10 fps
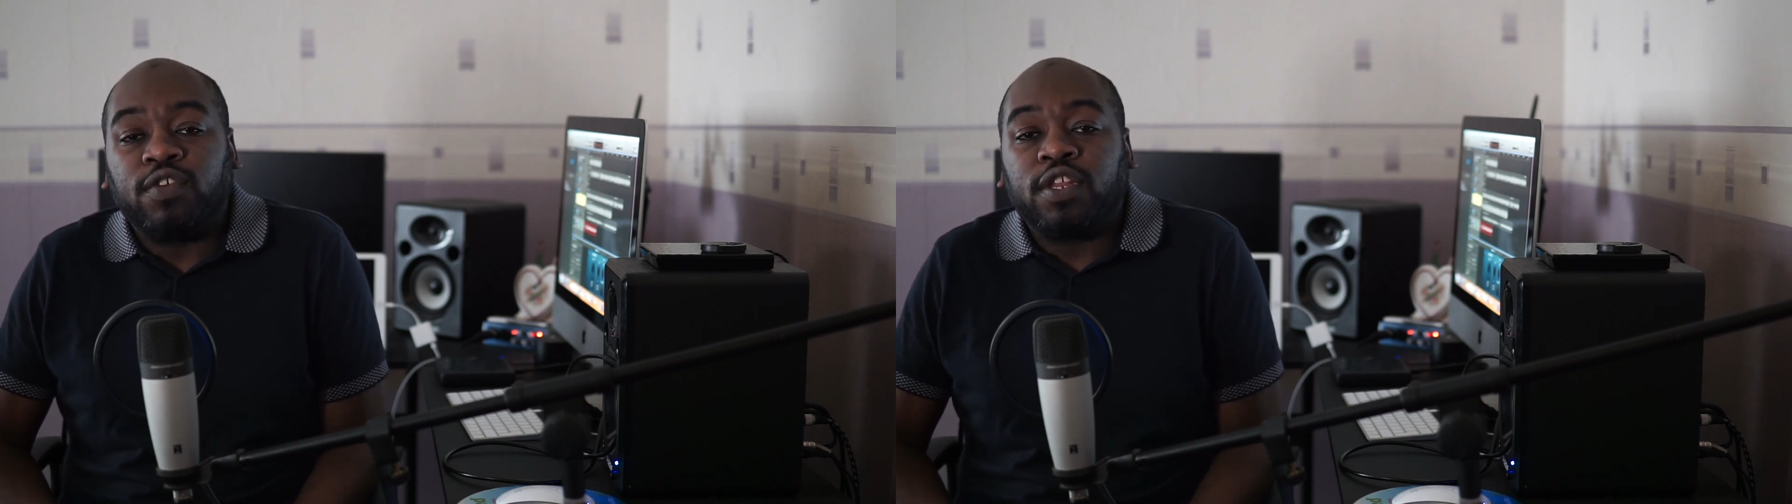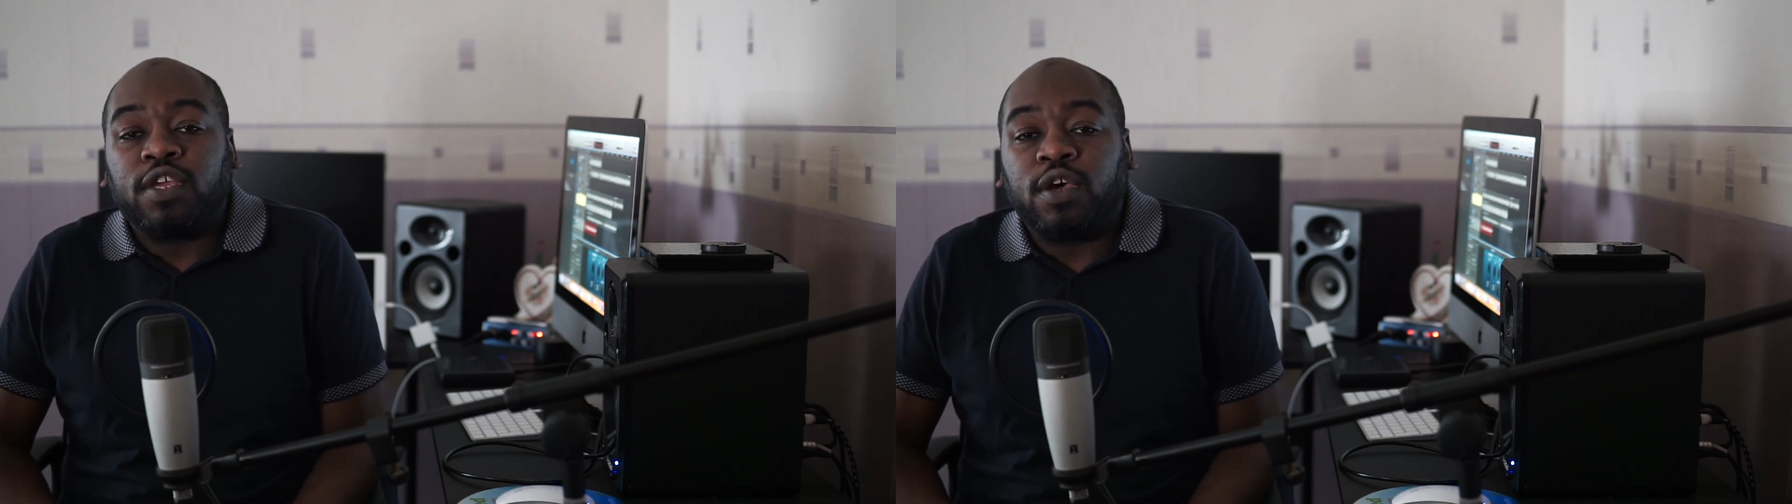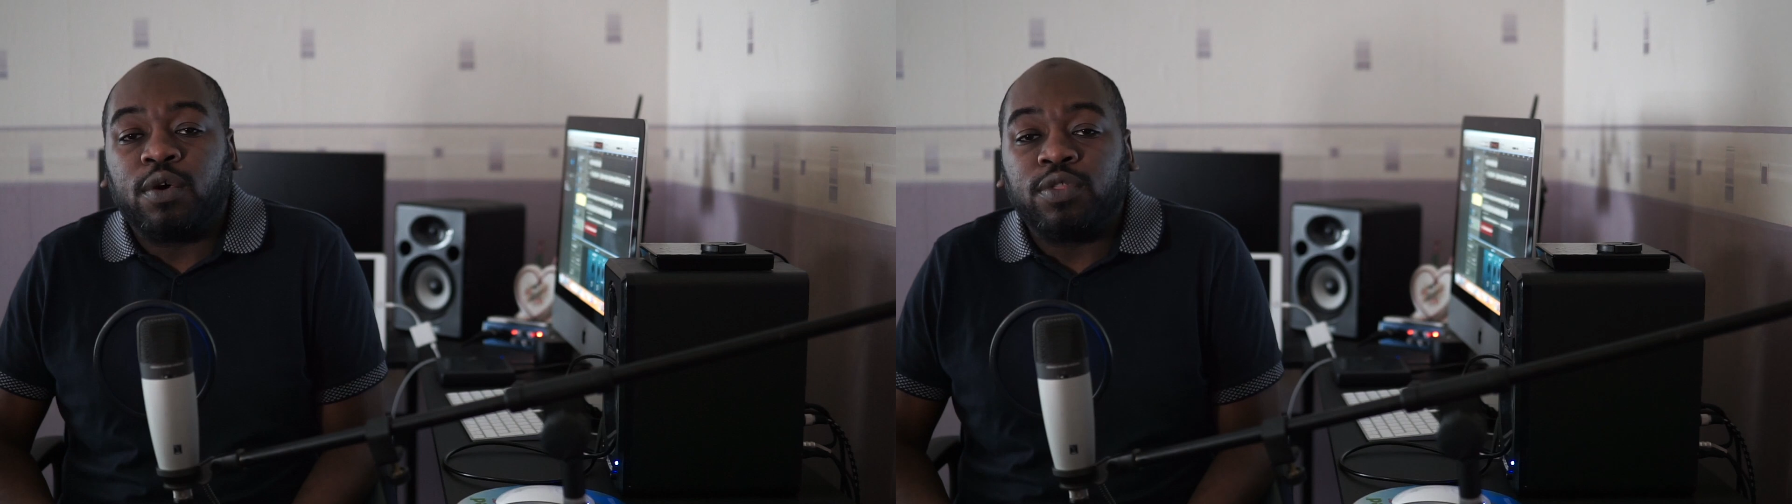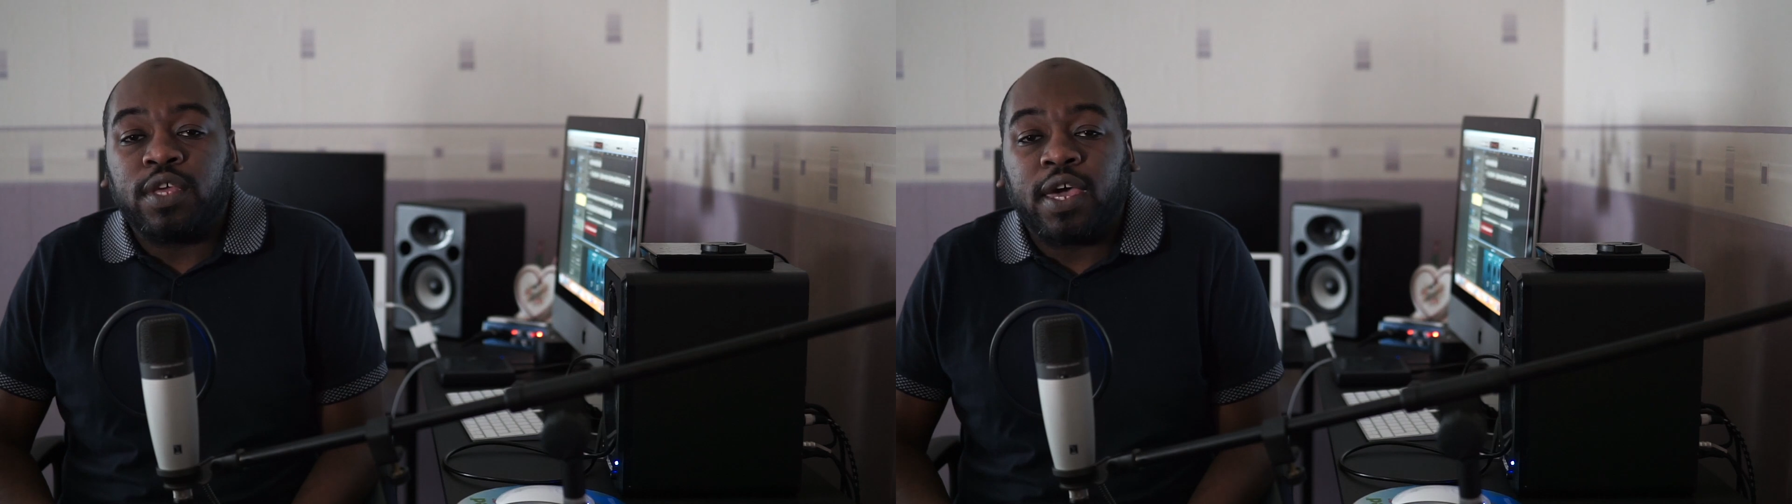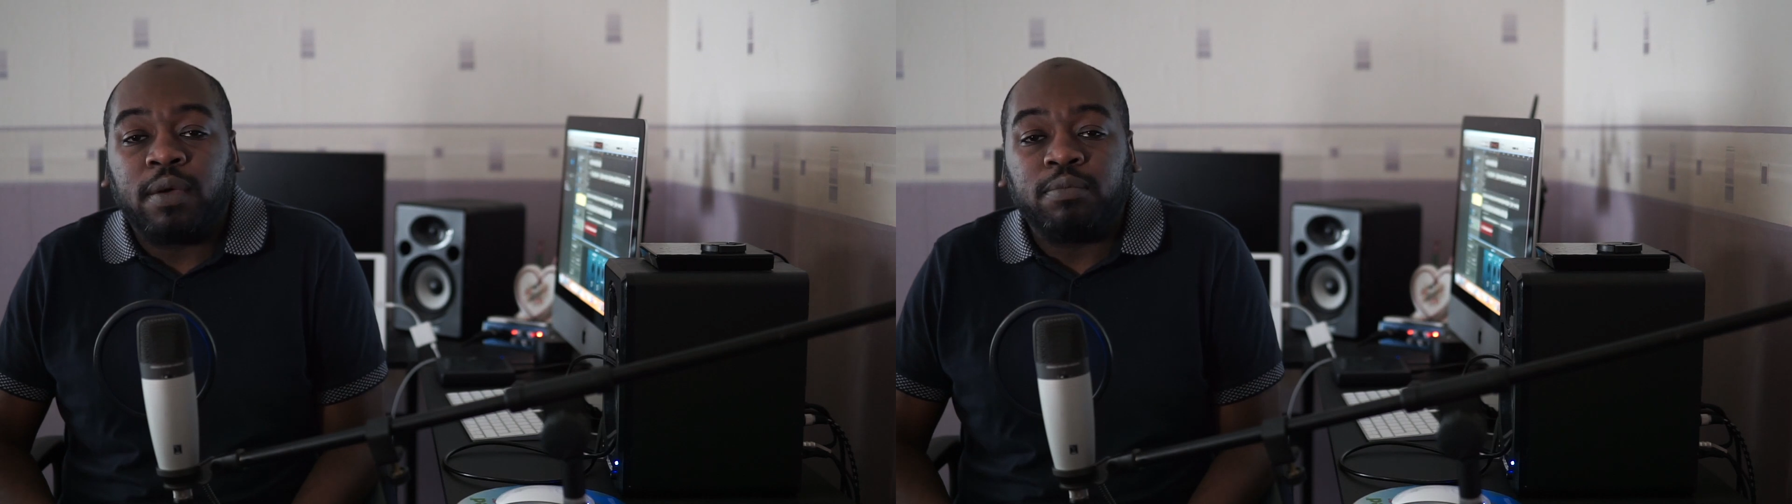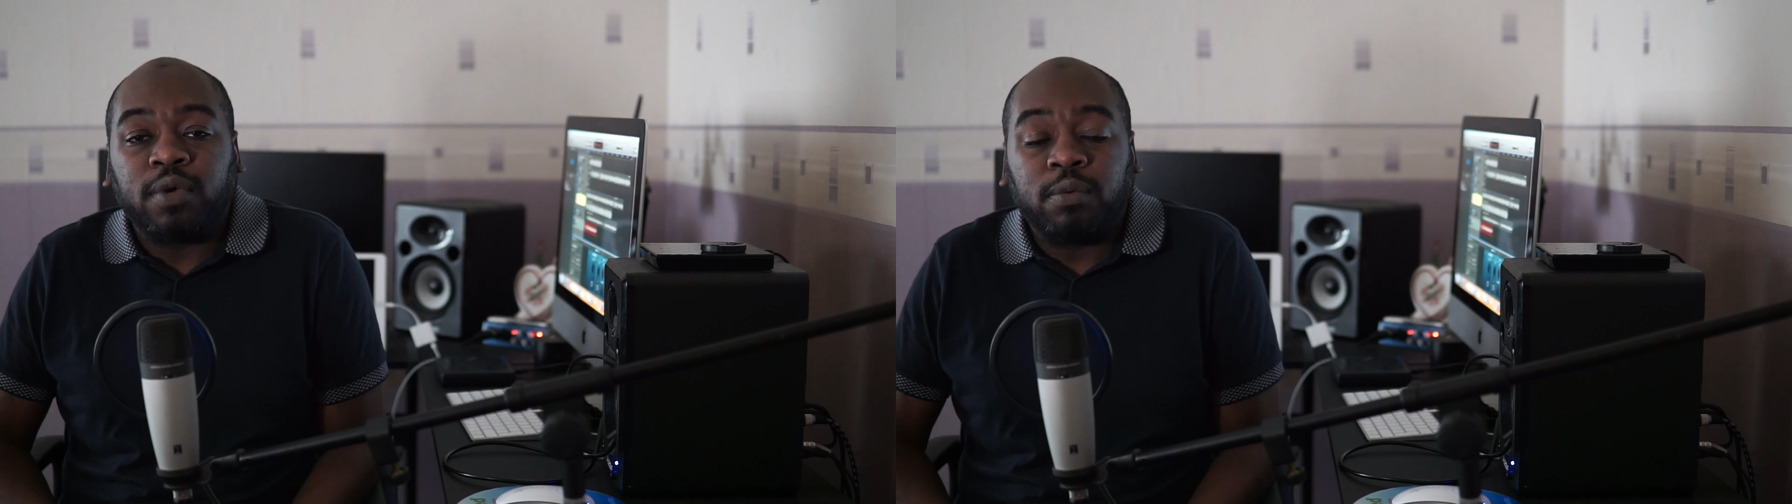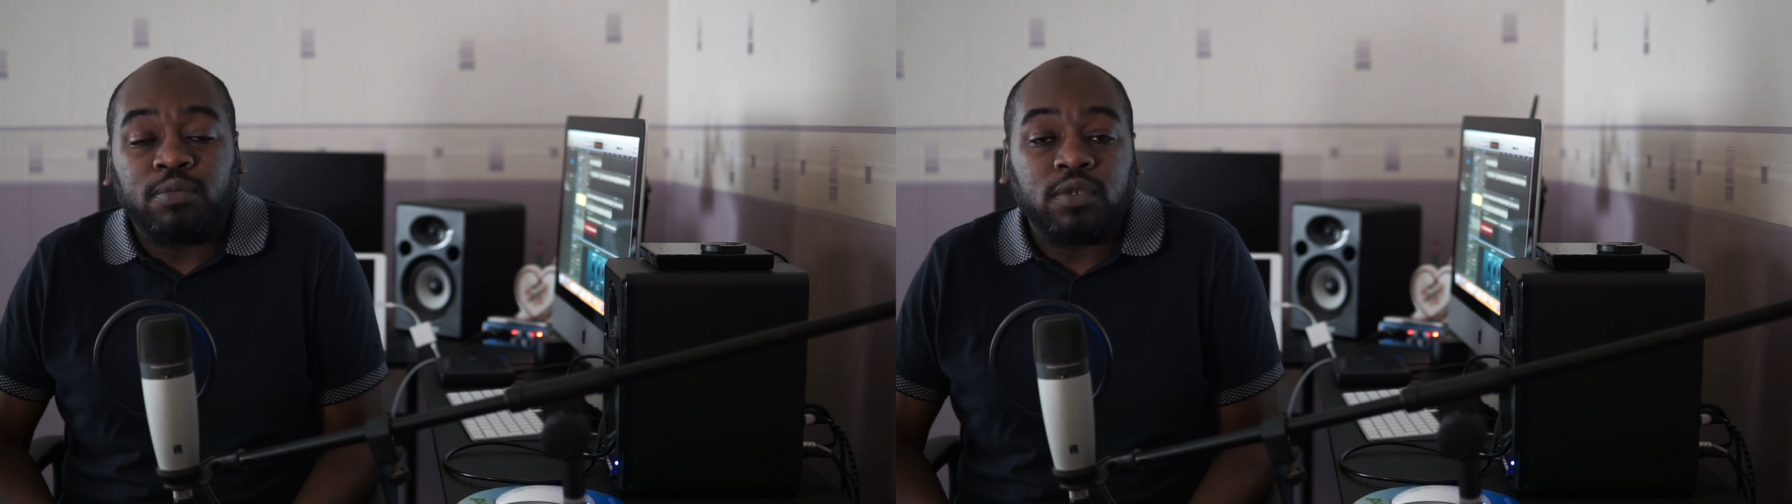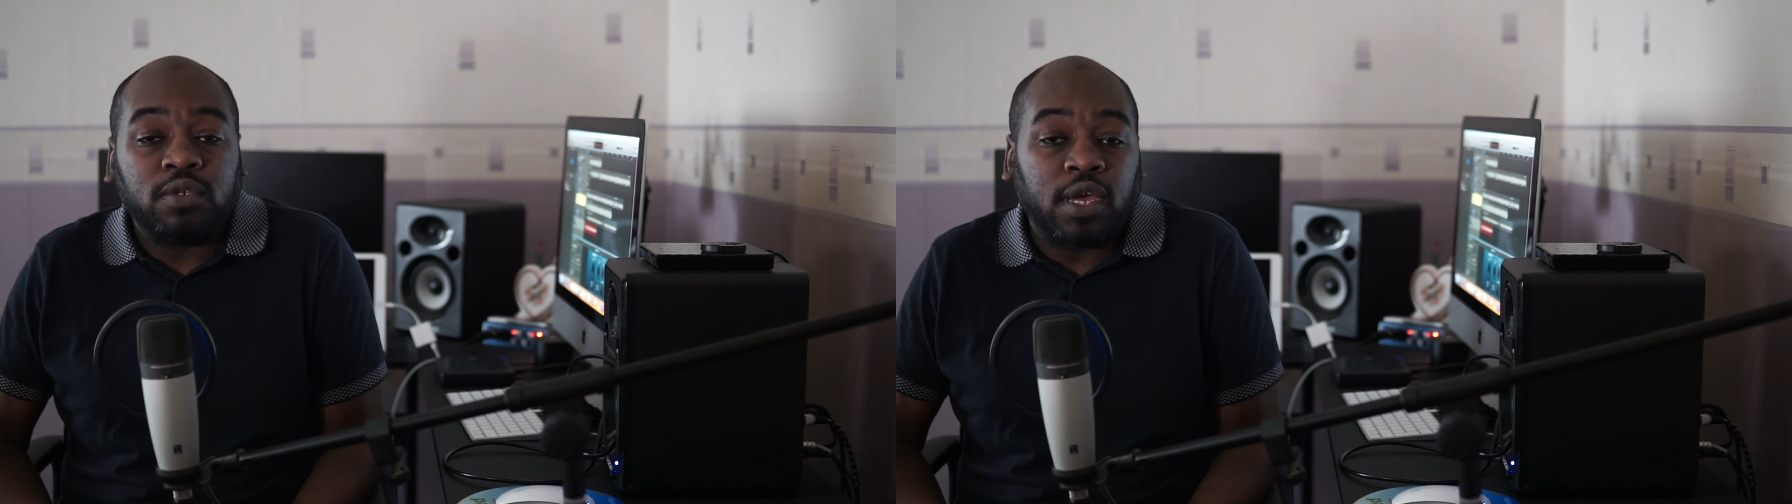video that
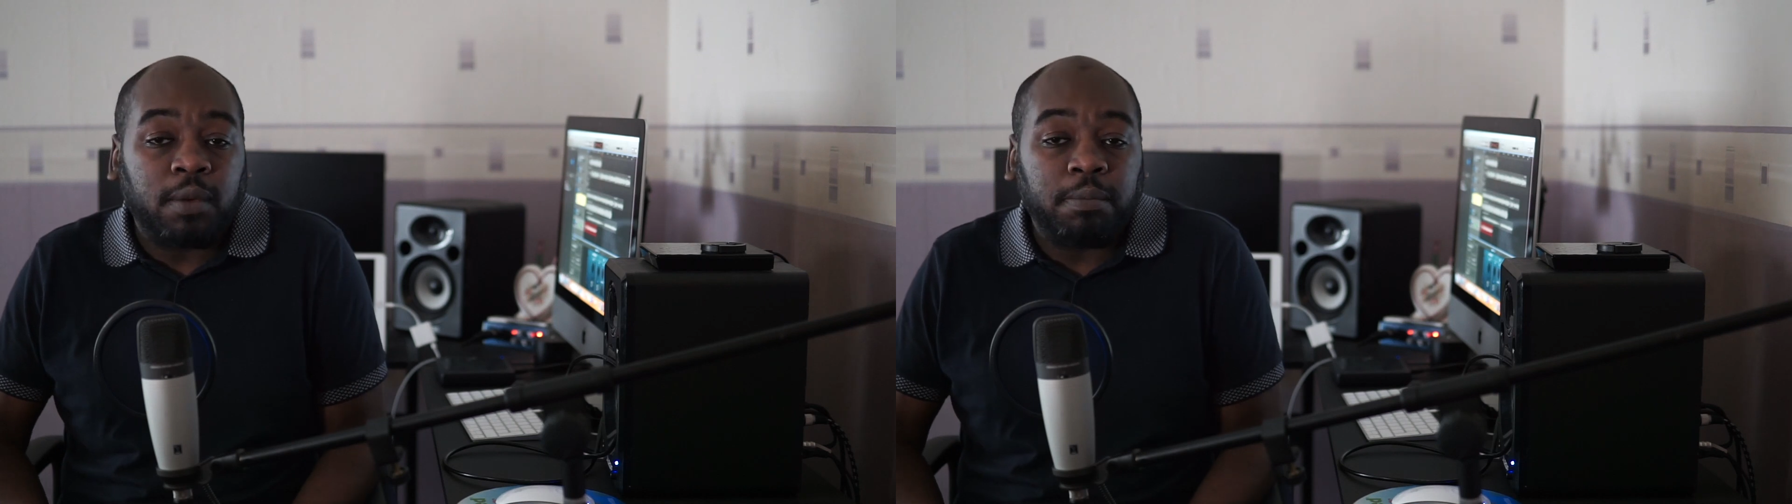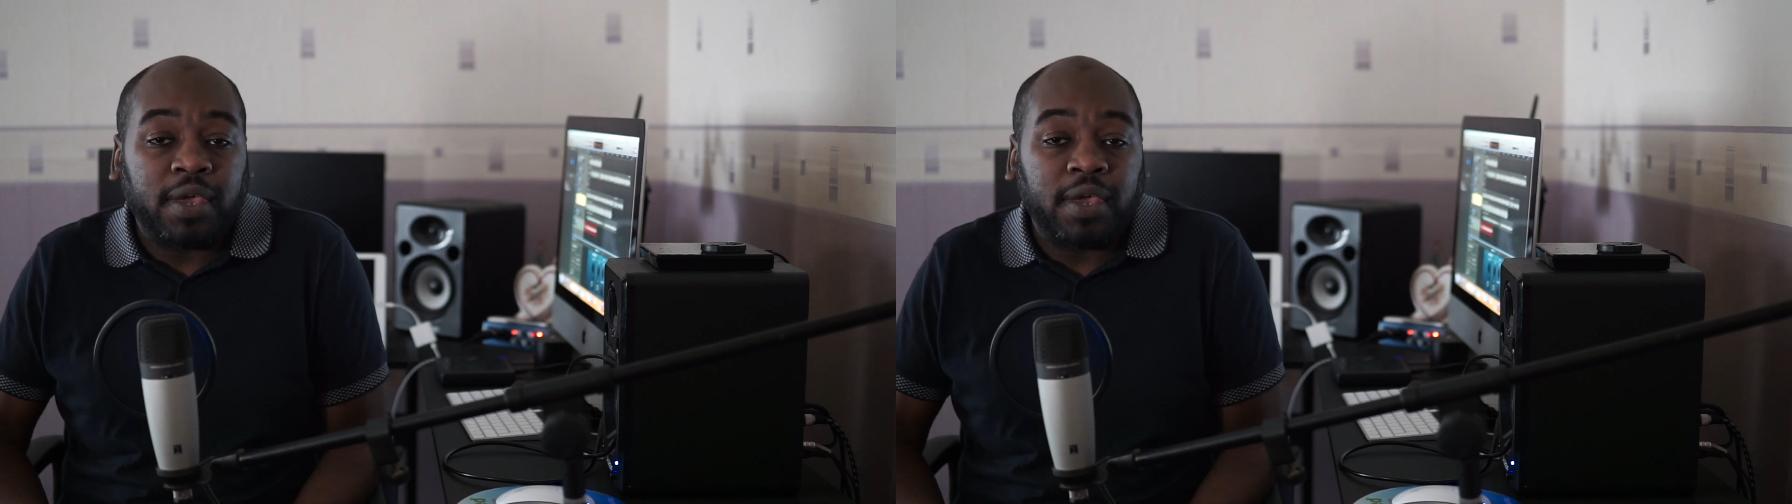I'm